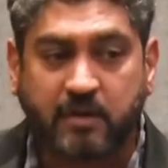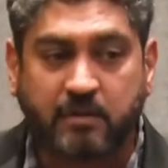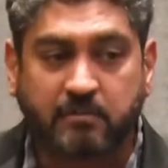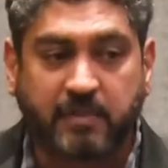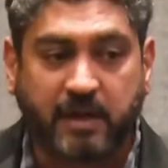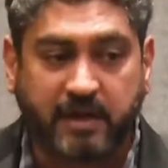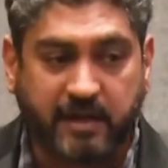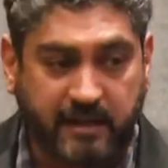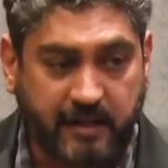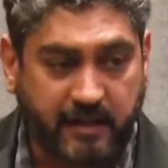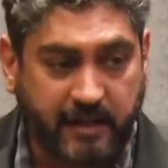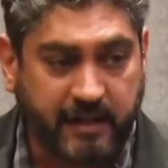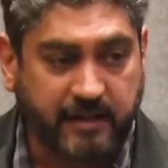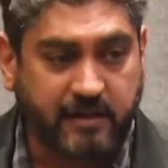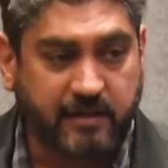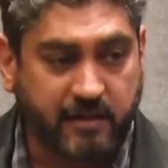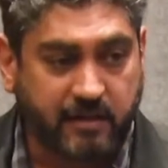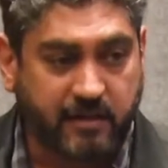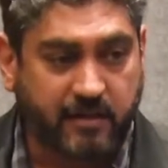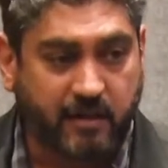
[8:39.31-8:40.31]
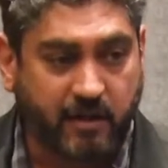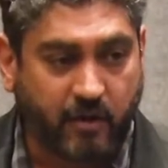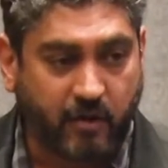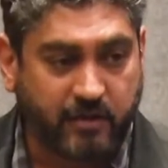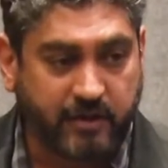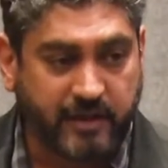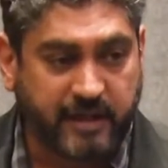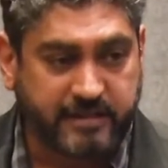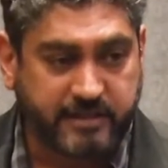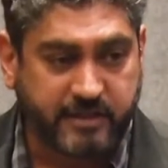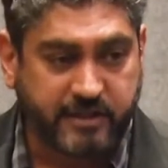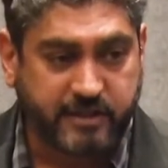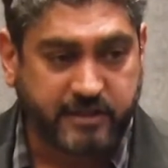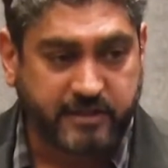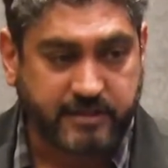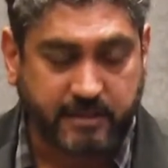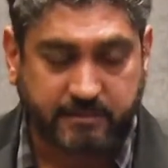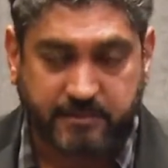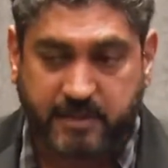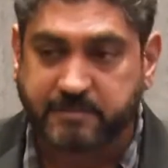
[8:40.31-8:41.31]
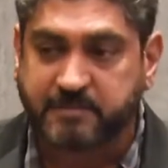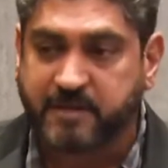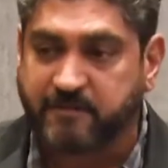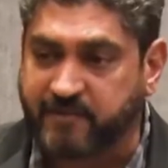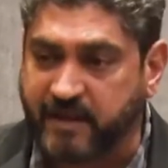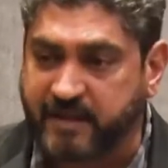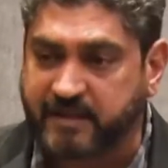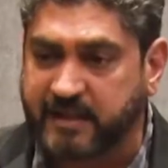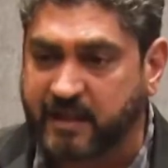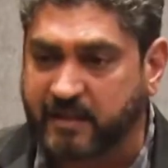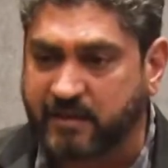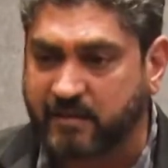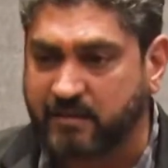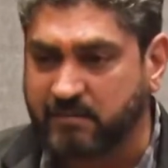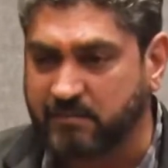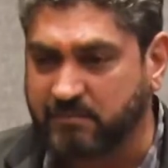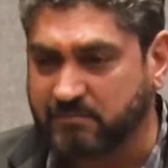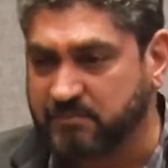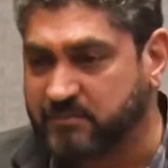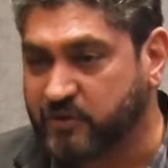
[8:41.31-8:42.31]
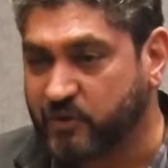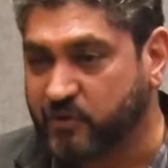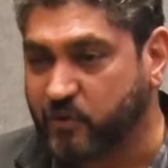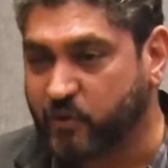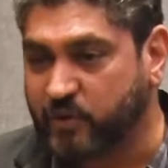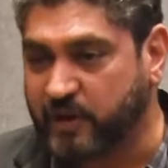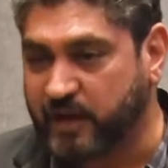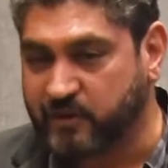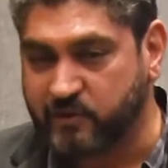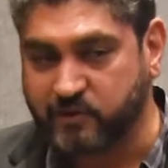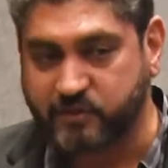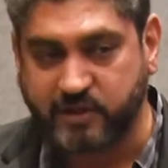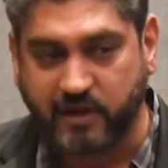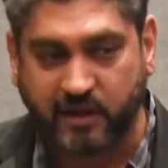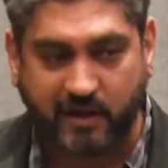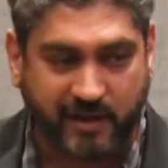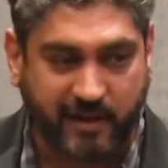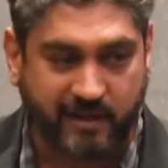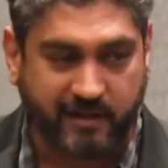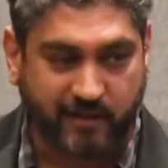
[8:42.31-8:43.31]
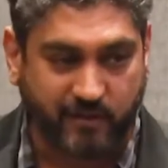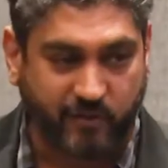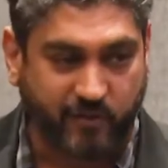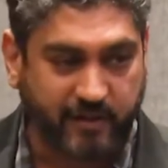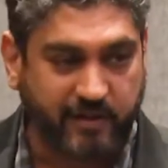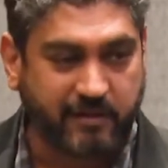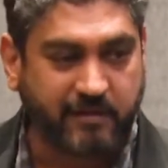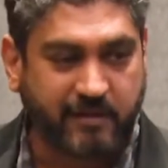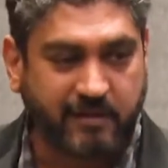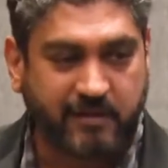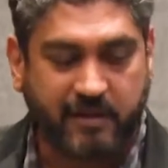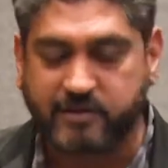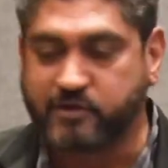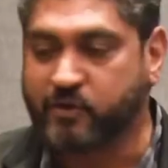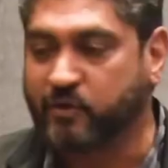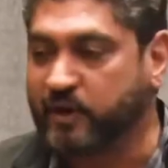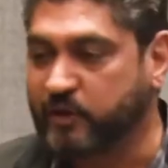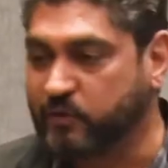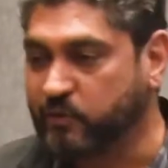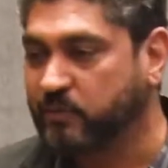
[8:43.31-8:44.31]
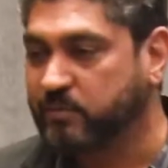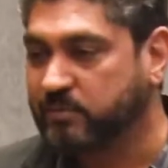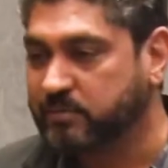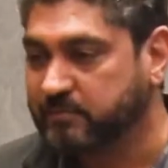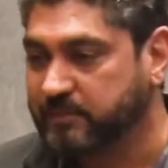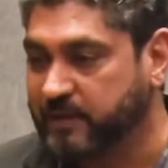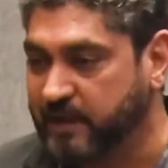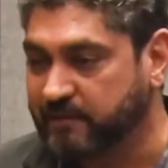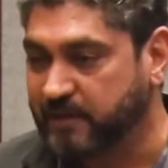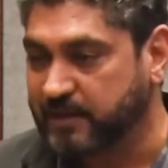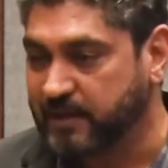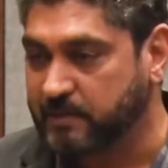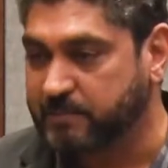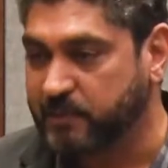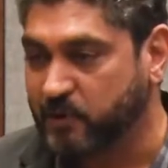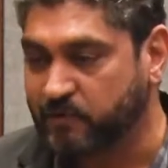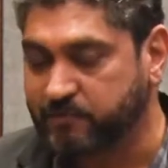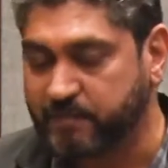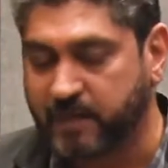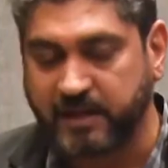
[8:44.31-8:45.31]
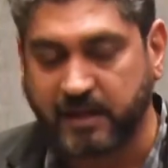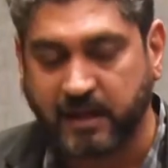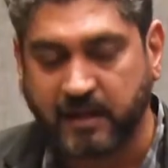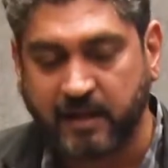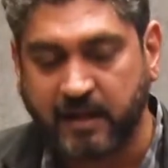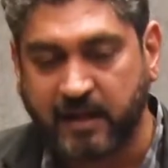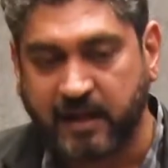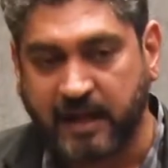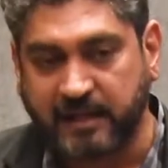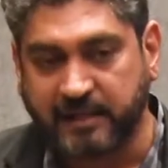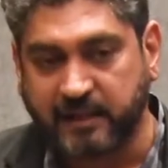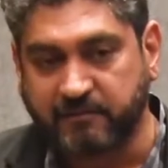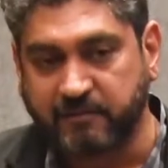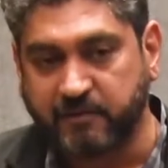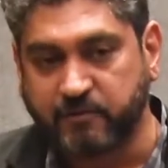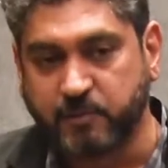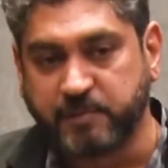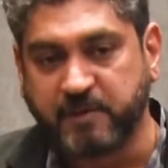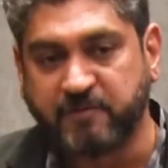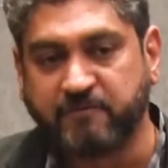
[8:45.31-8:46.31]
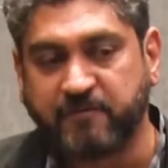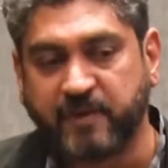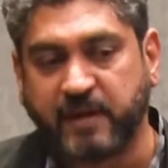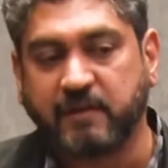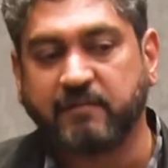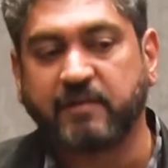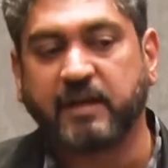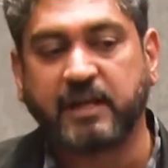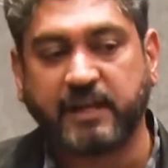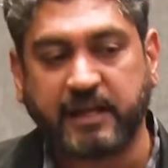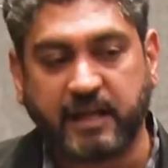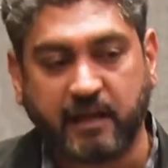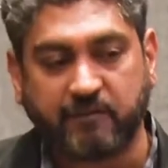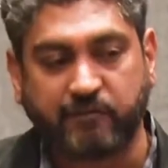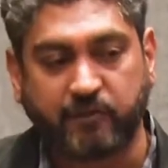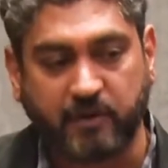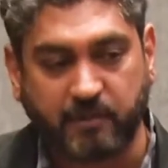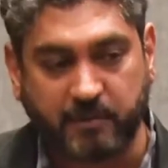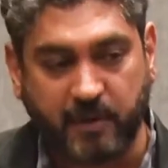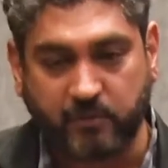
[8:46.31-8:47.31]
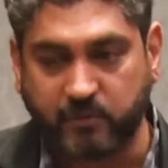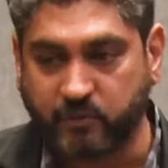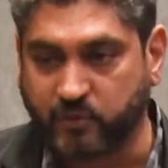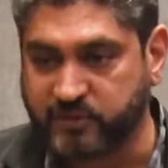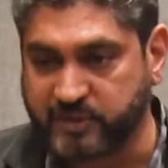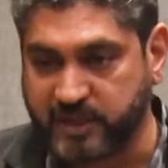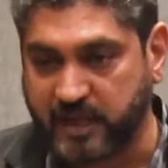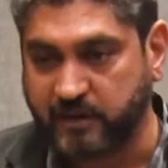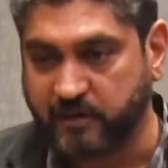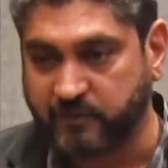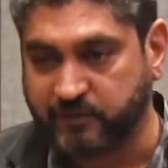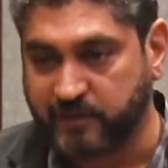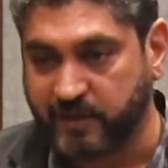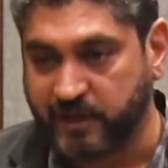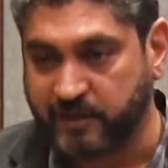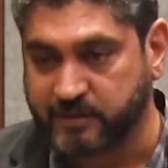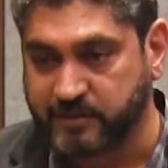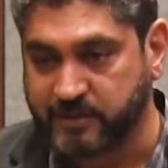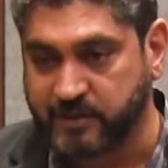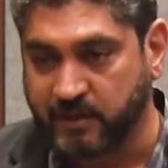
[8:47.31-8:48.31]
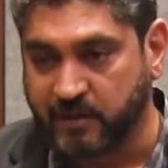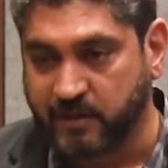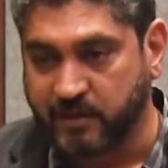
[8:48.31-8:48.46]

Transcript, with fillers: But in Indian organizations, sometimes I find that you're okay to say, hey, you know, it's okay to give a little bit of money. I think we have to be very, very careful about those kind of things.